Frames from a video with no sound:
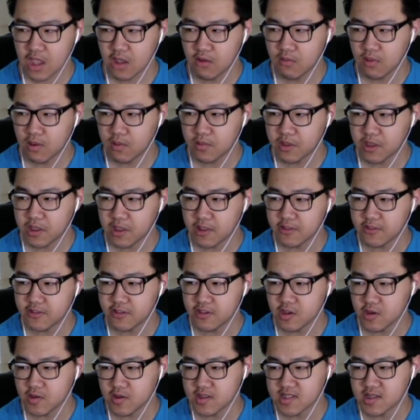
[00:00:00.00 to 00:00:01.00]
What we can
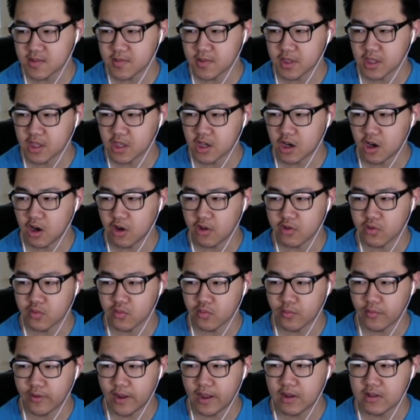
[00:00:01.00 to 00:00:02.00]
do is something called
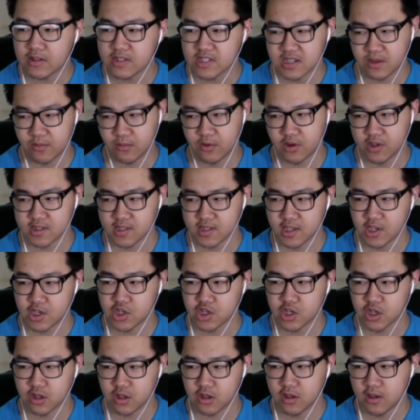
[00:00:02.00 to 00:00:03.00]
route
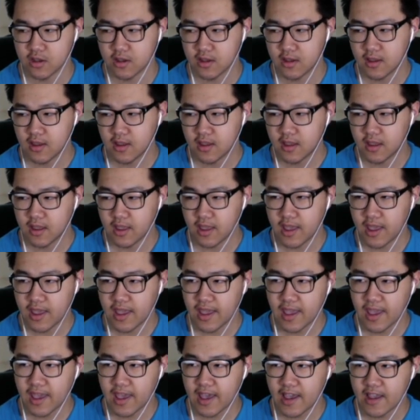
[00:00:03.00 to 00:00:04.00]
summarization.
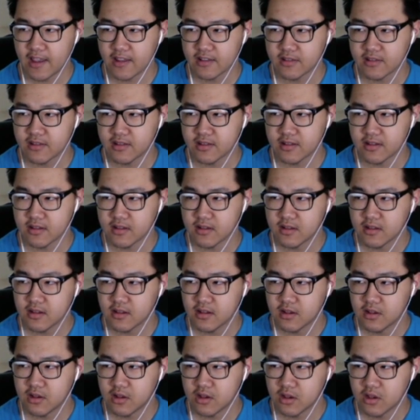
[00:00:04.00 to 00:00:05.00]
And
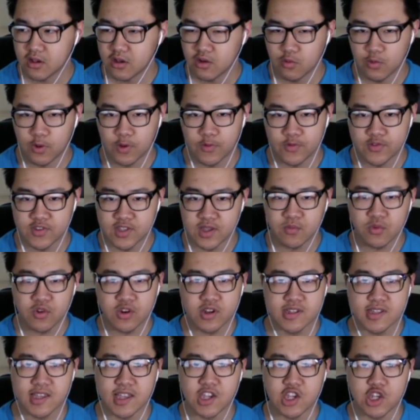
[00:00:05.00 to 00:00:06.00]
with
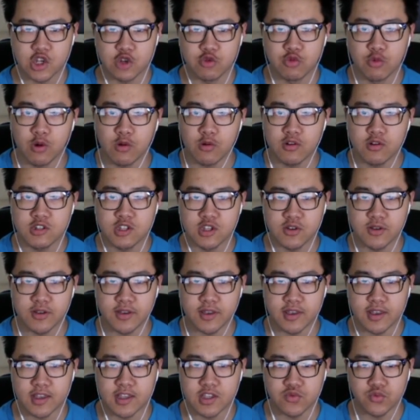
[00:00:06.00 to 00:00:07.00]
summarization, what we're
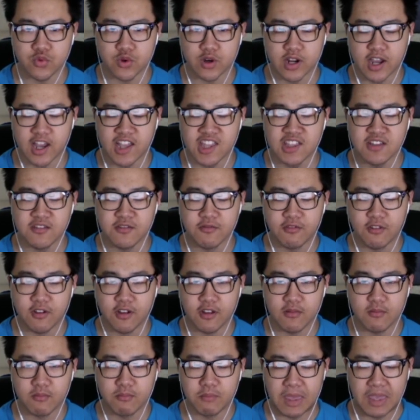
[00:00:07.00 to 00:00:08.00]
doing is we're kind of
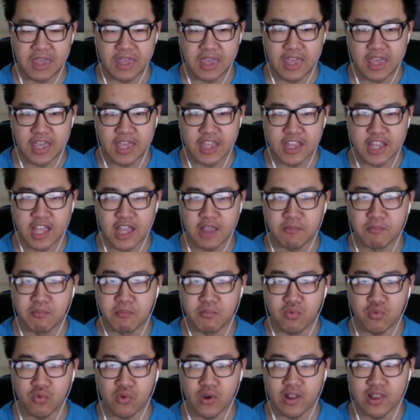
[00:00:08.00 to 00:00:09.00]
making an
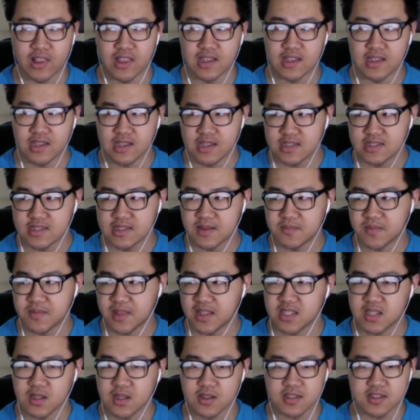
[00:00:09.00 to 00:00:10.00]
umbrella
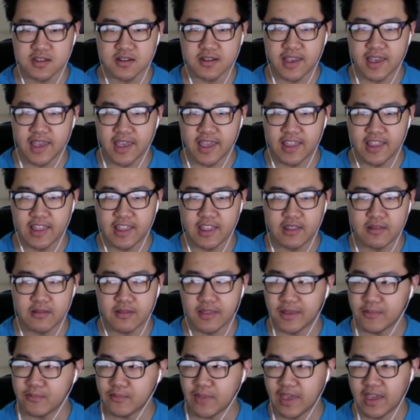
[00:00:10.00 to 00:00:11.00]
subnet. So let's go ahead
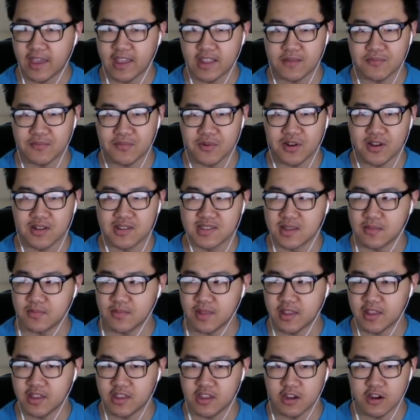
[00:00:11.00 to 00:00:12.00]
and make an umbrella
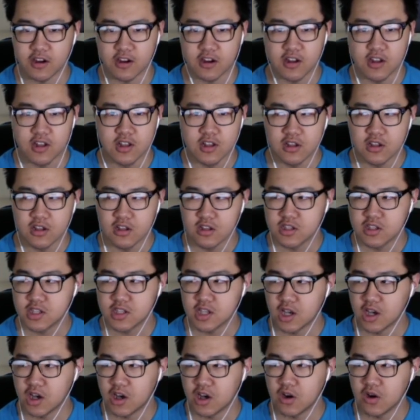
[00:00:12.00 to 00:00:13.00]
subnet here.
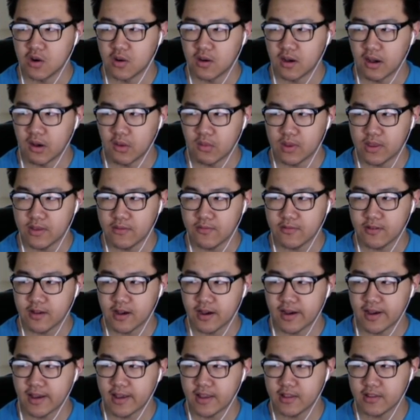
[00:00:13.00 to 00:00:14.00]
So we've
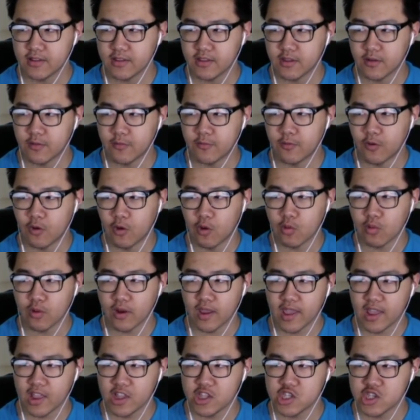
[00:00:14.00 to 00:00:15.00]
got the full
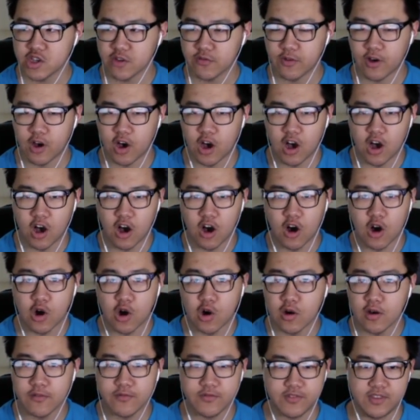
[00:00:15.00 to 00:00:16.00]
range of
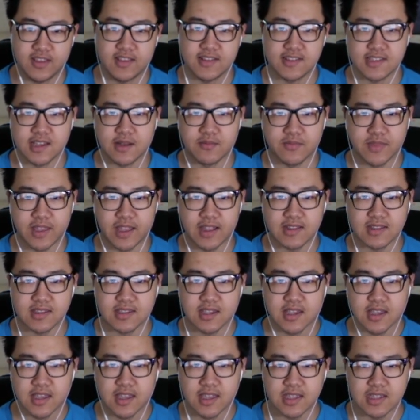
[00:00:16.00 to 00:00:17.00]
all of these subnets
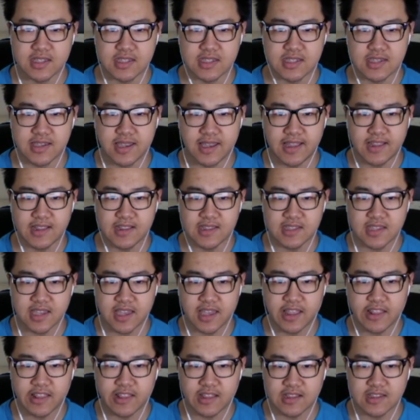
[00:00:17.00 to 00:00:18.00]
is
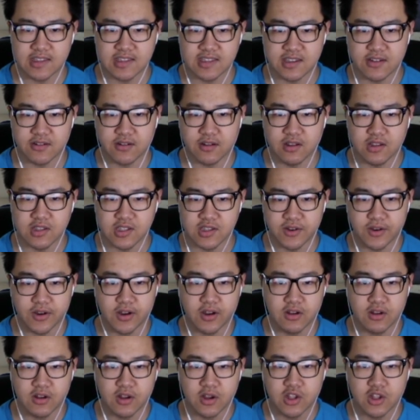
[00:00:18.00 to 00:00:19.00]

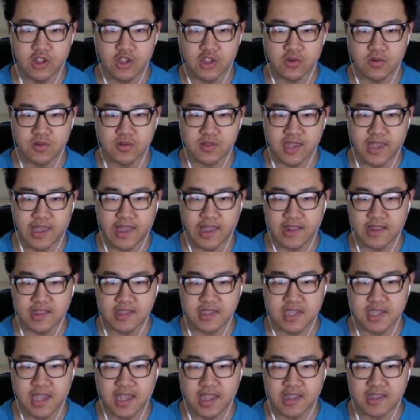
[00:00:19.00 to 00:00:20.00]
10.10.00 to
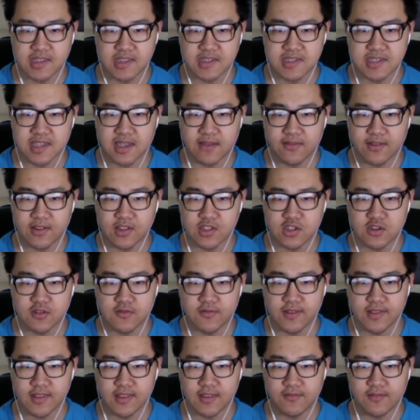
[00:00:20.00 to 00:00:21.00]

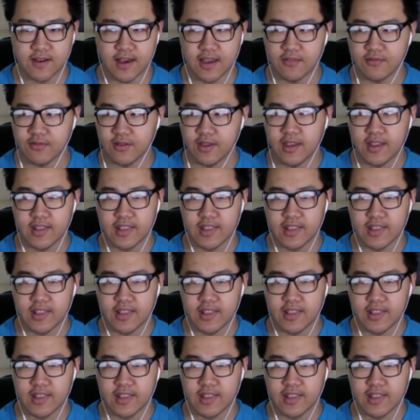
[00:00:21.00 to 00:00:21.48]
10.10.7.255.